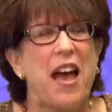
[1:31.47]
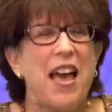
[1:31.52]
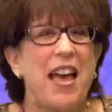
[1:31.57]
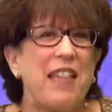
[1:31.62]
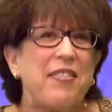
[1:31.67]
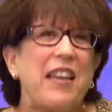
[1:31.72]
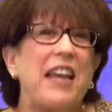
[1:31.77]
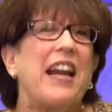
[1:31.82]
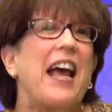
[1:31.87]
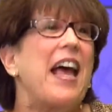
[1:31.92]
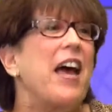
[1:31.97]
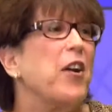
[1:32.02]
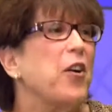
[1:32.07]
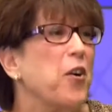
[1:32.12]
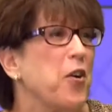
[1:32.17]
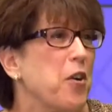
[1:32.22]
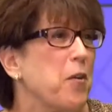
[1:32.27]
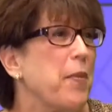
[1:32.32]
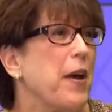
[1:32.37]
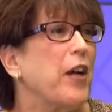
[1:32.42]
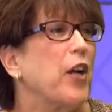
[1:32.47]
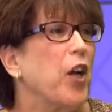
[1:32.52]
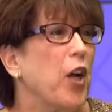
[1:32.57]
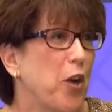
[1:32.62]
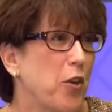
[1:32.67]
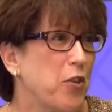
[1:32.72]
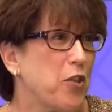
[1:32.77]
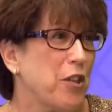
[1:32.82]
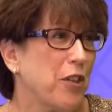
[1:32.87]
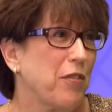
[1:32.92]
and then I had heard about a
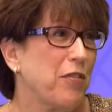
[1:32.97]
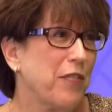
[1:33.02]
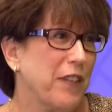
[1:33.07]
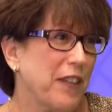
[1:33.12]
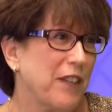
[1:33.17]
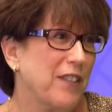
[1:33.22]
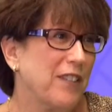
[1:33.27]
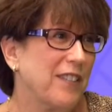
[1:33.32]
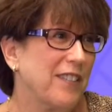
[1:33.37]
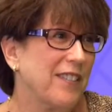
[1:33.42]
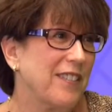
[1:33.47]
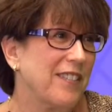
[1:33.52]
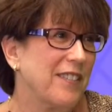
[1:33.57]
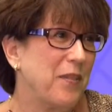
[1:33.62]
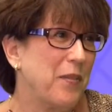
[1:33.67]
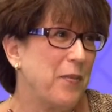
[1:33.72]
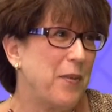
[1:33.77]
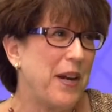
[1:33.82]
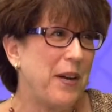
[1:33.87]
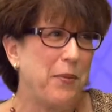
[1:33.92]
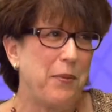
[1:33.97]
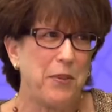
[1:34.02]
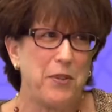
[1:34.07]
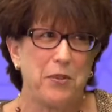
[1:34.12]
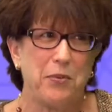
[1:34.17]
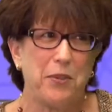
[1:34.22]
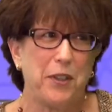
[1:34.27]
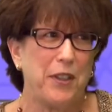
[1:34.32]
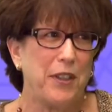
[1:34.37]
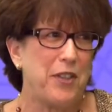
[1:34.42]
coaching field when it
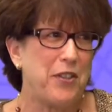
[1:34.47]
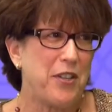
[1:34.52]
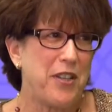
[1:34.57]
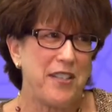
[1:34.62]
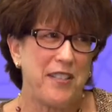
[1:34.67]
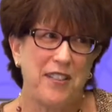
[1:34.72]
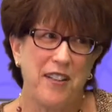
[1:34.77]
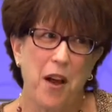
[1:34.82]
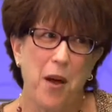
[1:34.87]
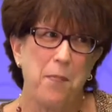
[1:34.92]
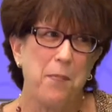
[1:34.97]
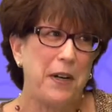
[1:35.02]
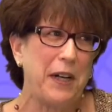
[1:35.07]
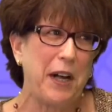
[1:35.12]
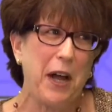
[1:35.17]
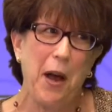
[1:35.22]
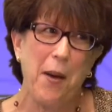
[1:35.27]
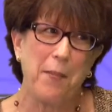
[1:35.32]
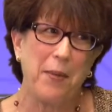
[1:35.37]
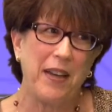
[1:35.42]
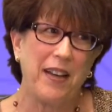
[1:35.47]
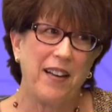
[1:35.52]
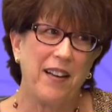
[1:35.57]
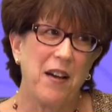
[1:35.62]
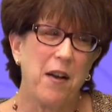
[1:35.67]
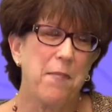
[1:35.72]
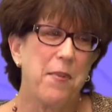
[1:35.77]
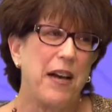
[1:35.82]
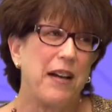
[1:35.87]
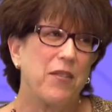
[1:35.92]
was really just up and
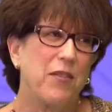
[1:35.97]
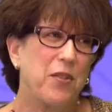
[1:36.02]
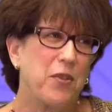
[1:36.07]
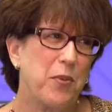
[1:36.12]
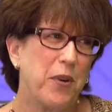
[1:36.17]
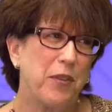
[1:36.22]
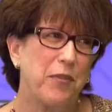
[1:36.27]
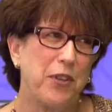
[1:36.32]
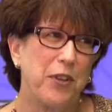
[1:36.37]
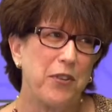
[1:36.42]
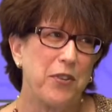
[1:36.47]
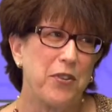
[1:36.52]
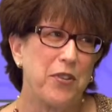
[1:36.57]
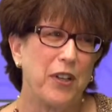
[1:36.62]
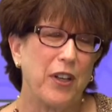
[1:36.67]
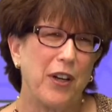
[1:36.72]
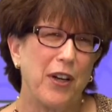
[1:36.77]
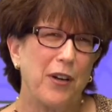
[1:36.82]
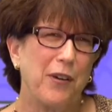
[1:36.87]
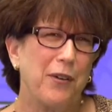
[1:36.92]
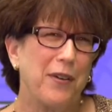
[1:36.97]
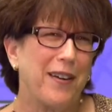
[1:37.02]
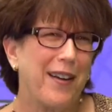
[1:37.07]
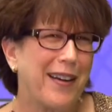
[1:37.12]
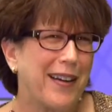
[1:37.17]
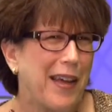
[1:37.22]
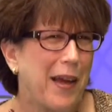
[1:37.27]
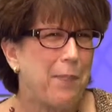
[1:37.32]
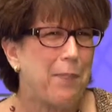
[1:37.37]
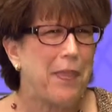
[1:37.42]
coming about 12 years ago, and
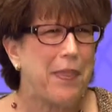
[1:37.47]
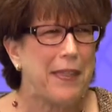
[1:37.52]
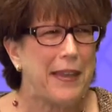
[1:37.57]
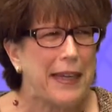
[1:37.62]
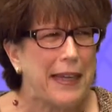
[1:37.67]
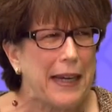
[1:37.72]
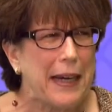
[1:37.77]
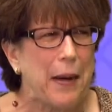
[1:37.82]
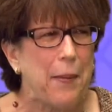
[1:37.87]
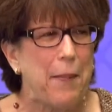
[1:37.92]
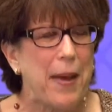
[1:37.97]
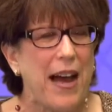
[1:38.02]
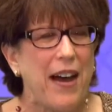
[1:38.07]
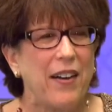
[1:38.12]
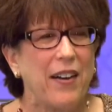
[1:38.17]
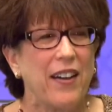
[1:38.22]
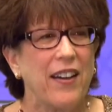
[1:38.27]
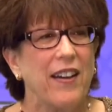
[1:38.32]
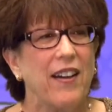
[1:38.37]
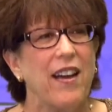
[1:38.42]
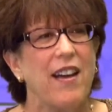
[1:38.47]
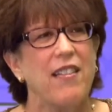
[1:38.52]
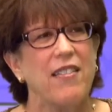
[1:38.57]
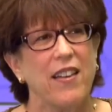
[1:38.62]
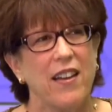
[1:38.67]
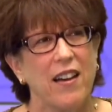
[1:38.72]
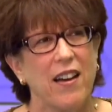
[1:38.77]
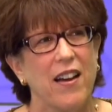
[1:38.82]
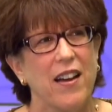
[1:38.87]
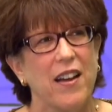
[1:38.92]
I kept thinking about it,
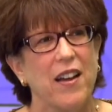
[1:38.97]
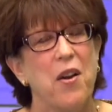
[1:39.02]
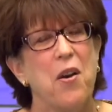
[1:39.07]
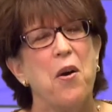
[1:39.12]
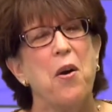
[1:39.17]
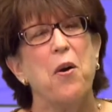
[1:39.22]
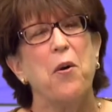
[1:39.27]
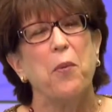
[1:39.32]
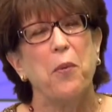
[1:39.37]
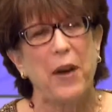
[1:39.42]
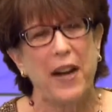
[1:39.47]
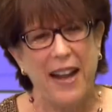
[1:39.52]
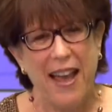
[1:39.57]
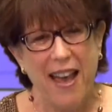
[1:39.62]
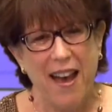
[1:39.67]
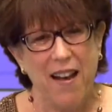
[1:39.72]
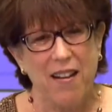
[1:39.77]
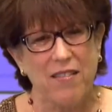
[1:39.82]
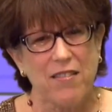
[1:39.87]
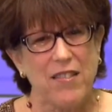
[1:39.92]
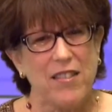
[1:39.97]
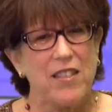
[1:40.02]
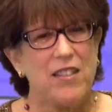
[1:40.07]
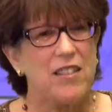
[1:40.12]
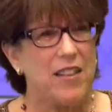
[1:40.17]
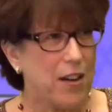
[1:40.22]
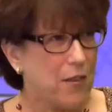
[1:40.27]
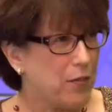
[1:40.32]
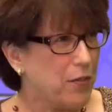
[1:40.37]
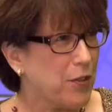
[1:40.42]
and then I went out to
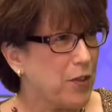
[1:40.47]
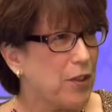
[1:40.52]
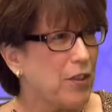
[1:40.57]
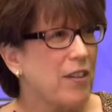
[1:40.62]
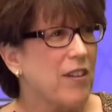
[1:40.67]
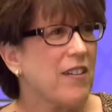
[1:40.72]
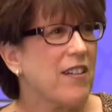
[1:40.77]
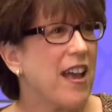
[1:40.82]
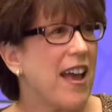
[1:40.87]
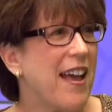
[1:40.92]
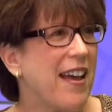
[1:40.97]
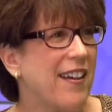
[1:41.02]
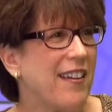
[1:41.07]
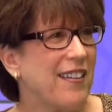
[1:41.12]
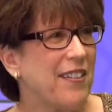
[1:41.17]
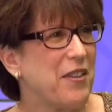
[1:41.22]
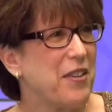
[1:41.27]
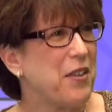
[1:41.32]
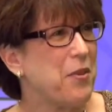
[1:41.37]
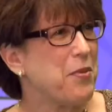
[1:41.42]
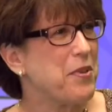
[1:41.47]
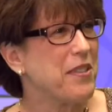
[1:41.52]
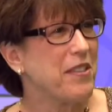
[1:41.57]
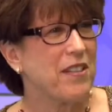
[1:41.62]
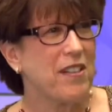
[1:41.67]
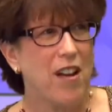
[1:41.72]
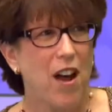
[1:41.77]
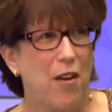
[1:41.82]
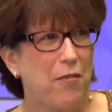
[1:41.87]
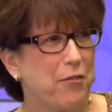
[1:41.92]
Denver, and there was
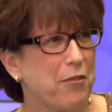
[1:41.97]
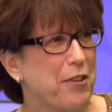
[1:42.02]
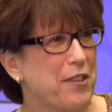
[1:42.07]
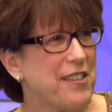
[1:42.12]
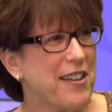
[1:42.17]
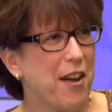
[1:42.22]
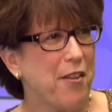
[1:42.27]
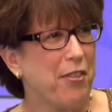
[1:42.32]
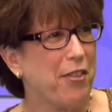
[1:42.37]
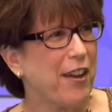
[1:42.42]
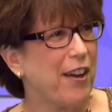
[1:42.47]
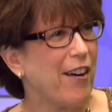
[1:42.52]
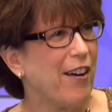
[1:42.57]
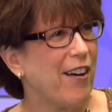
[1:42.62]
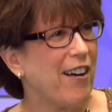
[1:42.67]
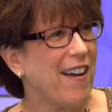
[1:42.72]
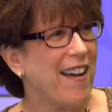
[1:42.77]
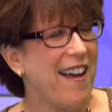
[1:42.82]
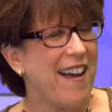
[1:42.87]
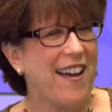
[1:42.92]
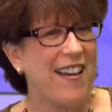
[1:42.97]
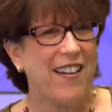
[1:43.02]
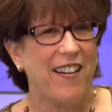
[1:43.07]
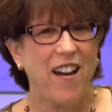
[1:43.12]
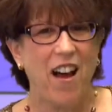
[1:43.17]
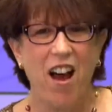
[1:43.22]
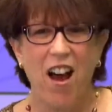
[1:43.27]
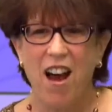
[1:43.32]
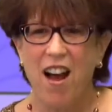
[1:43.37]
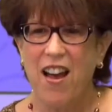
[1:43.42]
a conference out there,
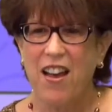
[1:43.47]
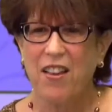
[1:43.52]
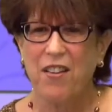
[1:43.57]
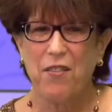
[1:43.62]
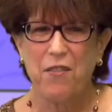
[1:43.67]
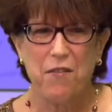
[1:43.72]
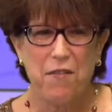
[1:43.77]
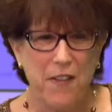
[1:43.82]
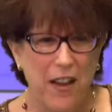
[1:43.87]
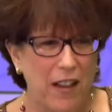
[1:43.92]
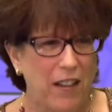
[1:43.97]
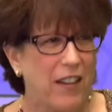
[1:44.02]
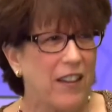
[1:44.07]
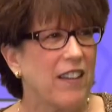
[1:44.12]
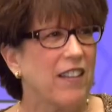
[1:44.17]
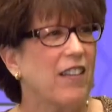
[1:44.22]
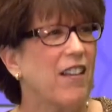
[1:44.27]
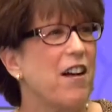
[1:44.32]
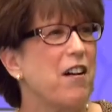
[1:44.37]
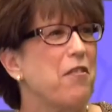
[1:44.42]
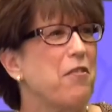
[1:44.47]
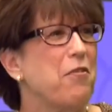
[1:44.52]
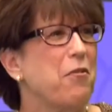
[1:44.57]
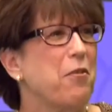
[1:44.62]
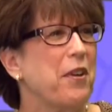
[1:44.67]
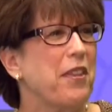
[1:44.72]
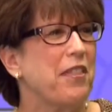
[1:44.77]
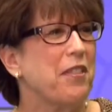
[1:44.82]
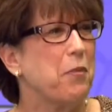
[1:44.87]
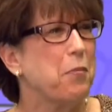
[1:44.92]
and I fell in love
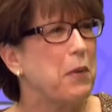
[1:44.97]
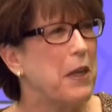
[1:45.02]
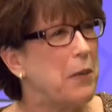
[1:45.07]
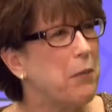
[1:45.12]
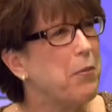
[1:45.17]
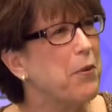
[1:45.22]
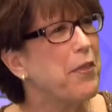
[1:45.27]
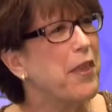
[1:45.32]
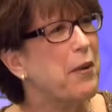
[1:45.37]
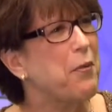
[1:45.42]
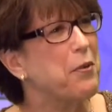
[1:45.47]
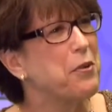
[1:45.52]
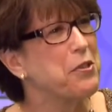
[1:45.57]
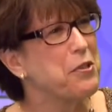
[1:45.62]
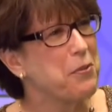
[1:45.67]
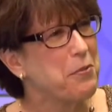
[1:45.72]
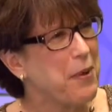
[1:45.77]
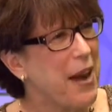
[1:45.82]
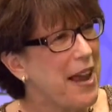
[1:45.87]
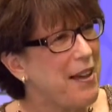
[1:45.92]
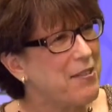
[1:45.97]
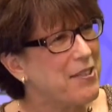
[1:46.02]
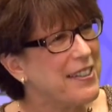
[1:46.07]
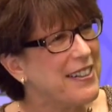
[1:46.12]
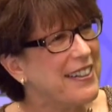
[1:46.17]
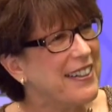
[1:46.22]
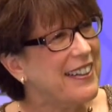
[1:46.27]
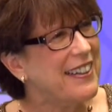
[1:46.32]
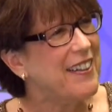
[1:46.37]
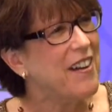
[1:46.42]
with the people that were
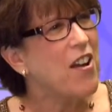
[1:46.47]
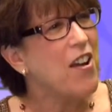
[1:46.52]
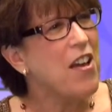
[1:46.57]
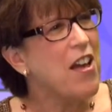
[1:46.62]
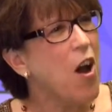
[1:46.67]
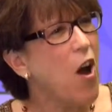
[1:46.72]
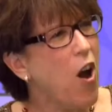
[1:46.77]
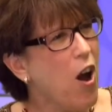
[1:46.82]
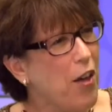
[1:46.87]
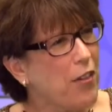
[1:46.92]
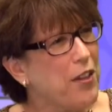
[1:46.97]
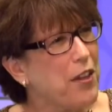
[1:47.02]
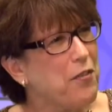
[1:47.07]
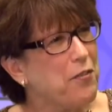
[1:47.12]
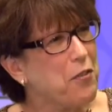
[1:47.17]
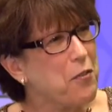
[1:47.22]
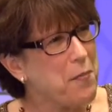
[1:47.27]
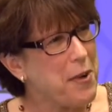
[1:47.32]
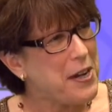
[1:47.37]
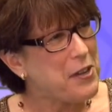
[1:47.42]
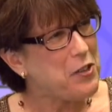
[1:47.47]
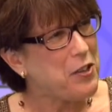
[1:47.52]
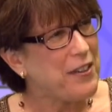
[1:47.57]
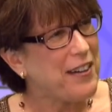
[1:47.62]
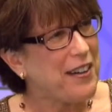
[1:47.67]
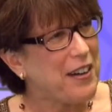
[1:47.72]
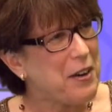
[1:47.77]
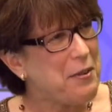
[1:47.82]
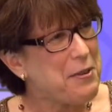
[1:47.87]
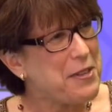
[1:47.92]
surrounding it, all the information
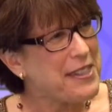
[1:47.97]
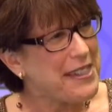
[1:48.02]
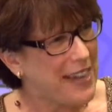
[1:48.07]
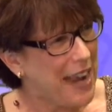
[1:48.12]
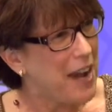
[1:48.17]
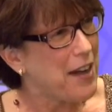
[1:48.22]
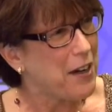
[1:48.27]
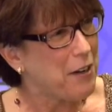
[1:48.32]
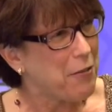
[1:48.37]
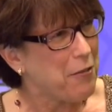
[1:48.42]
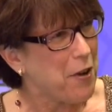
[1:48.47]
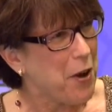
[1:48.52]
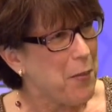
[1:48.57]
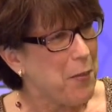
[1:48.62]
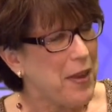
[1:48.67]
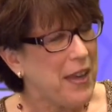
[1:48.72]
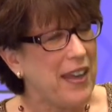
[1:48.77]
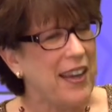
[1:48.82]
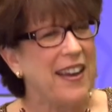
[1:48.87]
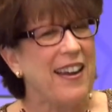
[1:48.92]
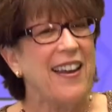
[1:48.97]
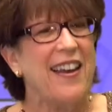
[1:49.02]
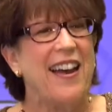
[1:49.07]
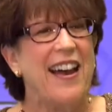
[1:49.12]
that I was getting from it,